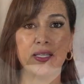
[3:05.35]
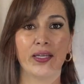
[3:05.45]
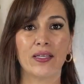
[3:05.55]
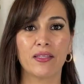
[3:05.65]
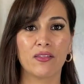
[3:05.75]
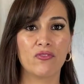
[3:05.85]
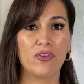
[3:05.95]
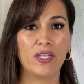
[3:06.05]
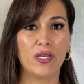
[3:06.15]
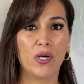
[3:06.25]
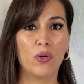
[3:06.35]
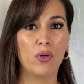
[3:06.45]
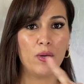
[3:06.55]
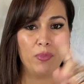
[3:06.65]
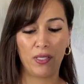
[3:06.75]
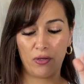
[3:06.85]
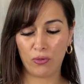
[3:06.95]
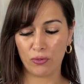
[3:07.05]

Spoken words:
link the video up here